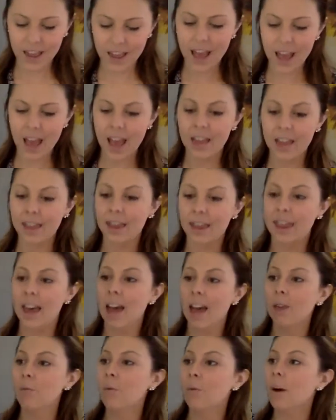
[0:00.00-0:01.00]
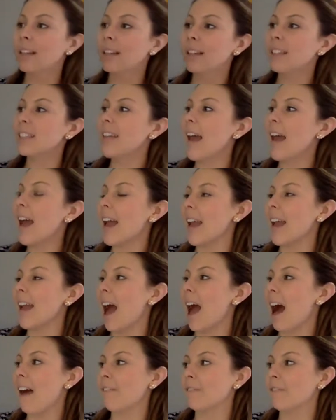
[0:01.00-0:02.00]
And then one day,
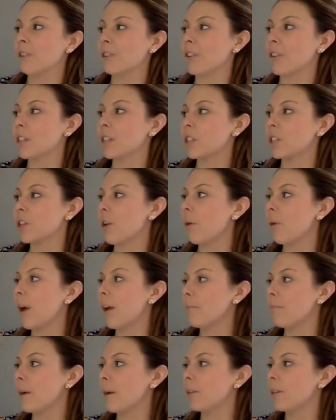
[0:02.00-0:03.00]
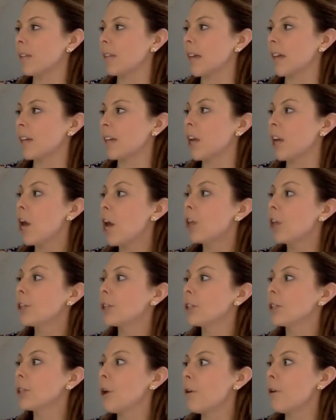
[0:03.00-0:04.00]
after the snow had melted,
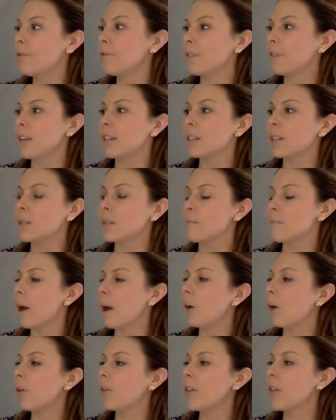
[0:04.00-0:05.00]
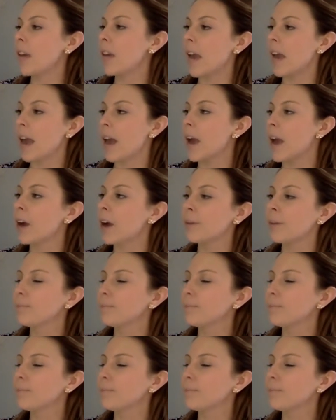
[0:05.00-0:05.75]
Sophie smelled the air.